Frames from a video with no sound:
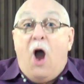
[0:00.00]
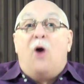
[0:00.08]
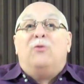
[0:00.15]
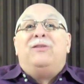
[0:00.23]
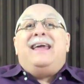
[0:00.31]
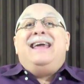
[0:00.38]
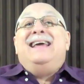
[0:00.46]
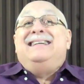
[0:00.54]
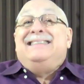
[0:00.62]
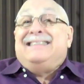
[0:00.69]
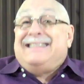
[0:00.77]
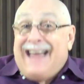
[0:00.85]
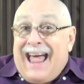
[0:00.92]
on the
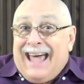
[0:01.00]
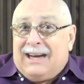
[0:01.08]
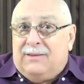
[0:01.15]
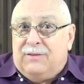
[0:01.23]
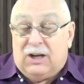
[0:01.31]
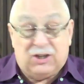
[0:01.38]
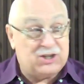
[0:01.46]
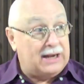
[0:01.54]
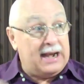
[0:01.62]
inside of us,